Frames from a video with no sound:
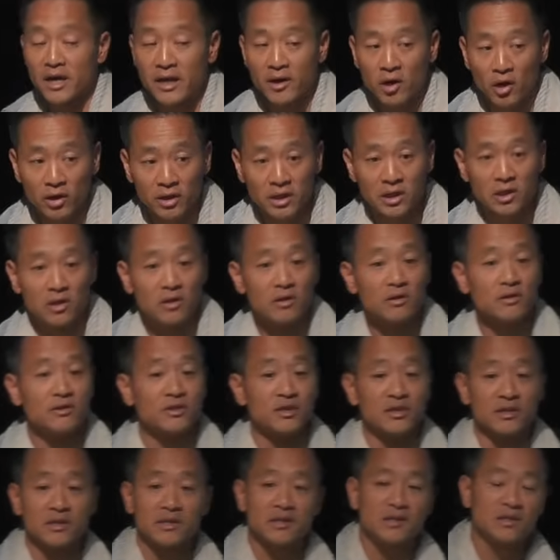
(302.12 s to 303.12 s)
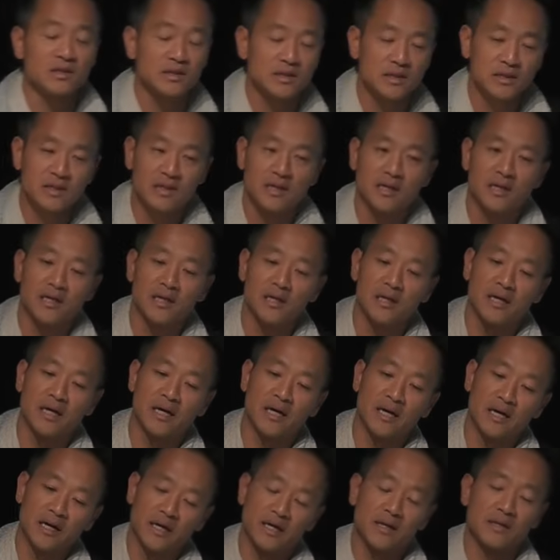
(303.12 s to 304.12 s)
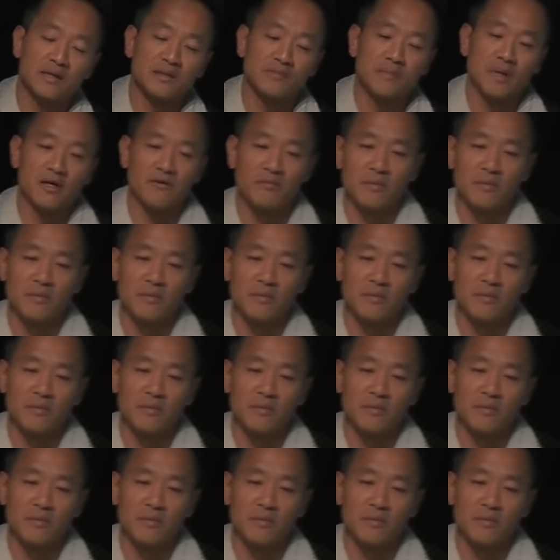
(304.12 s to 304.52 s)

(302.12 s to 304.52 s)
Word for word: an archaeologist, uh, as may have